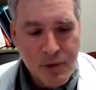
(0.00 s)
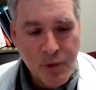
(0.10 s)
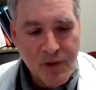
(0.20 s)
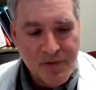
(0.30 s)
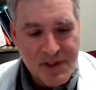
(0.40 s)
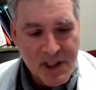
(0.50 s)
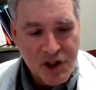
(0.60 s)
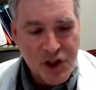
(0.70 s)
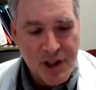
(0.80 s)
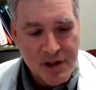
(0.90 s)
Two of the
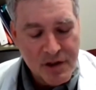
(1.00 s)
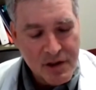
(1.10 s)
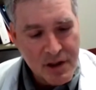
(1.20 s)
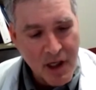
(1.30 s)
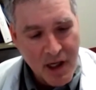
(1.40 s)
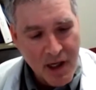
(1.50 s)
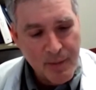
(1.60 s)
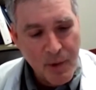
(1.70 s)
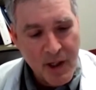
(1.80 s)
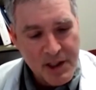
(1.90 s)
physicians
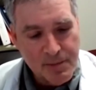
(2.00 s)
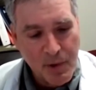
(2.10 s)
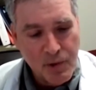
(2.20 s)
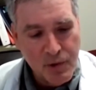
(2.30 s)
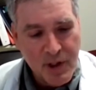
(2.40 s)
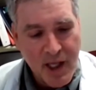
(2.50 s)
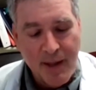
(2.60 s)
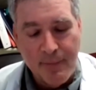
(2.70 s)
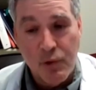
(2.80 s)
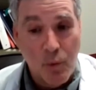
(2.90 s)
who I spoke to
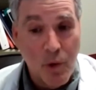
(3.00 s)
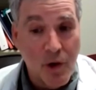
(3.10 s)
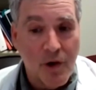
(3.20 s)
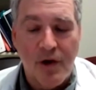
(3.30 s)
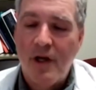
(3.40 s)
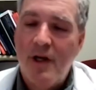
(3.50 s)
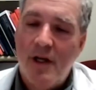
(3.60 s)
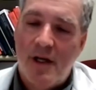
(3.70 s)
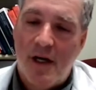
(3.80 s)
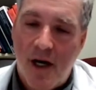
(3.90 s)
came to work
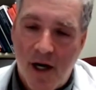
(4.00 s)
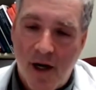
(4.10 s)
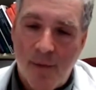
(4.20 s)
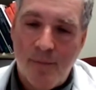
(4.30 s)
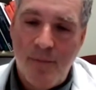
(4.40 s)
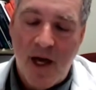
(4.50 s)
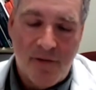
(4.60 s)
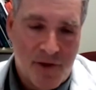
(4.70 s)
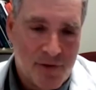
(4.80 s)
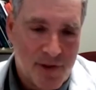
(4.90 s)

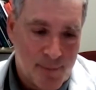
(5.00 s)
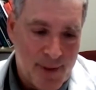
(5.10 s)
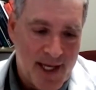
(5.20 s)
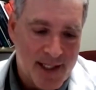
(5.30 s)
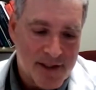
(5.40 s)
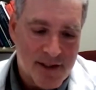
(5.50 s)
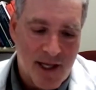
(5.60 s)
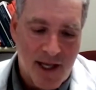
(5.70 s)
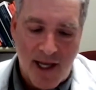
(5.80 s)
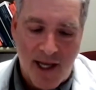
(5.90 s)
not feeling the best,
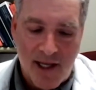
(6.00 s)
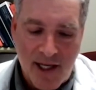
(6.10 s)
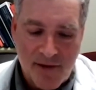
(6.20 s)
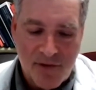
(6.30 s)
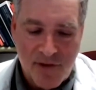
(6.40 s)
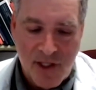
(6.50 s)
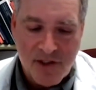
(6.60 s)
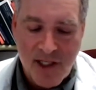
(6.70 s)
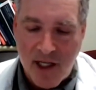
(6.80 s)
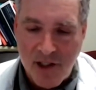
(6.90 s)
and after their
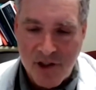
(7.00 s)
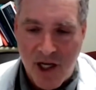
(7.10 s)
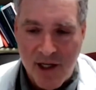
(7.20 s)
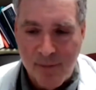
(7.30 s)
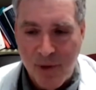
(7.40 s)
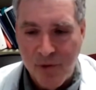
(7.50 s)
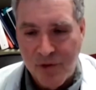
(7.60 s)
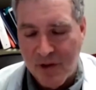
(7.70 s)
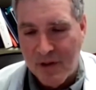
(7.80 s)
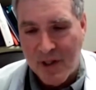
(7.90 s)
second shot, and both
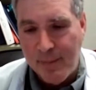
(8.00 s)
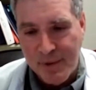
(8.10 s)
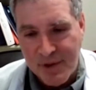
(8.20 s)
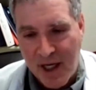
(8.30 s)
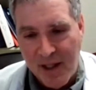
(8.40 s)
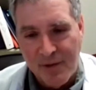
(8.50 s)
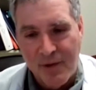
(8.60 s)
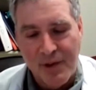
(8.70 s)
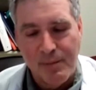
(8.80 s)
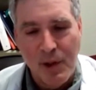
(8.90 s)
took a couple
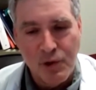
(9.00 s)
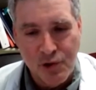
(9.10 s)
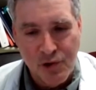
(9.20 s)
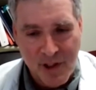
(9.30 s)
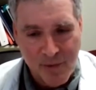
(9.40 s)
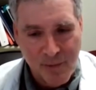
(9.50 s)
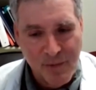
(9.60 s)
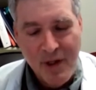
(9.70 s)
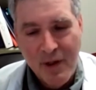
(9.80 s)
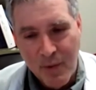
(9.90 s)
Tylenol and a Motrin and
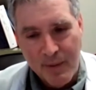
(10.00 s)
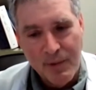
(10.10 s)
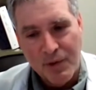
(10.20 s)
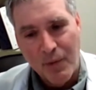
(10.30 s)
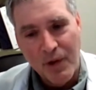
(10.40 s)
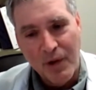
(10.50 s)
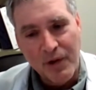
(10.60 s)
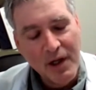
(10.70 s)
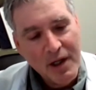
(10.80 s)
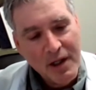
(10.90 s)
were able to work.